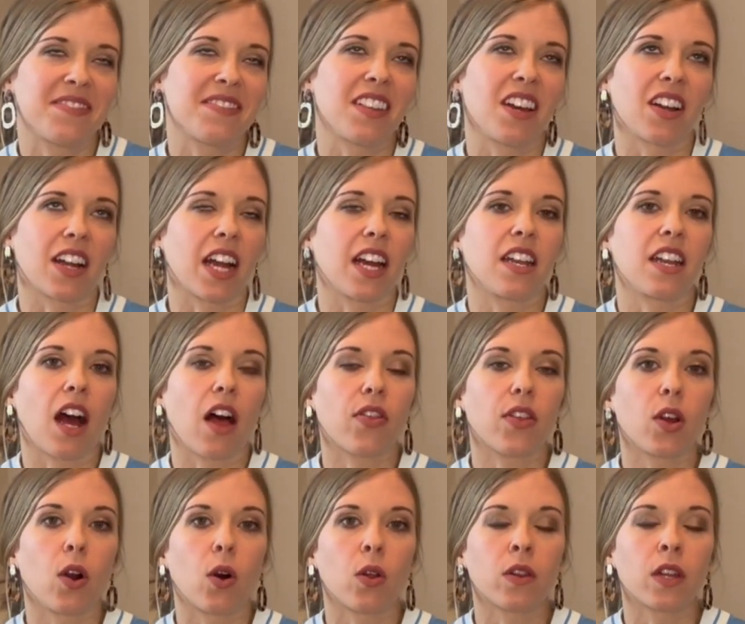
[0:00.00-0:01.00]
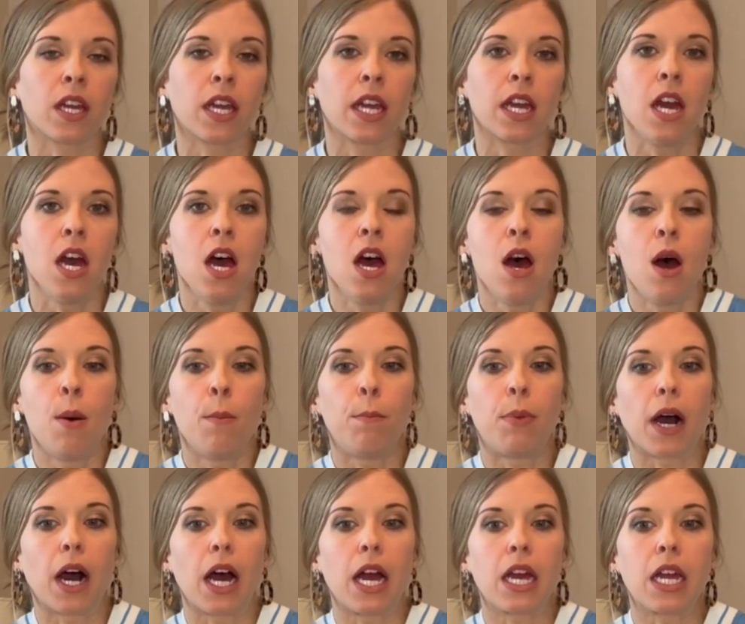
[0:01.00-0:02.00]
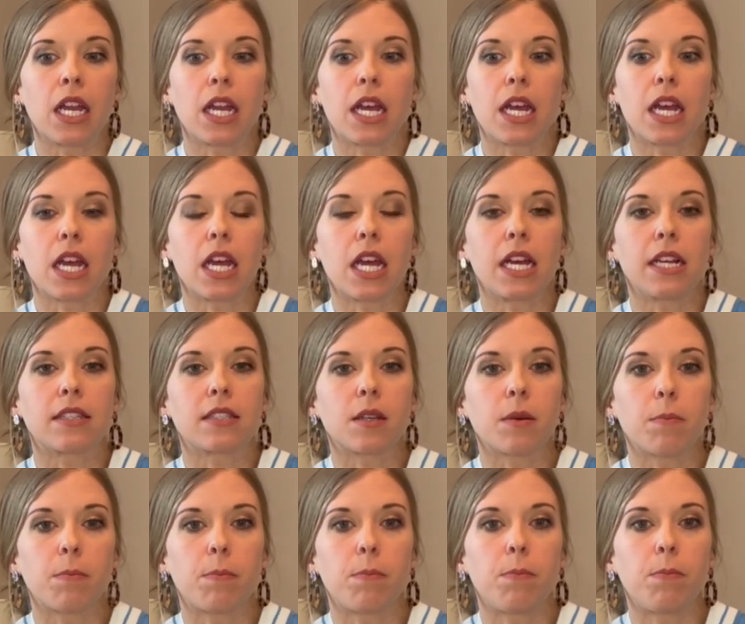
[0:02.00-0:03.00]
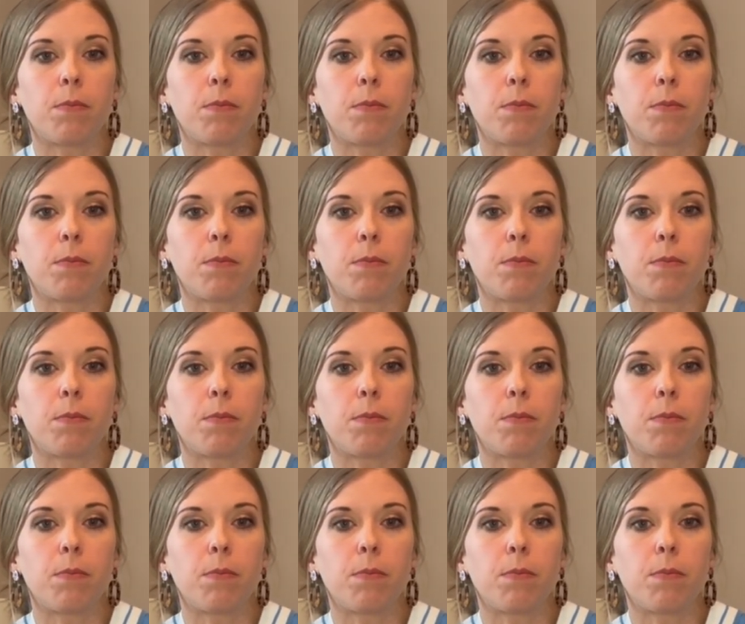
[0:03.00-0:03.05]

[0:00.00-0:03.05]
Okay, not the only, but it's a,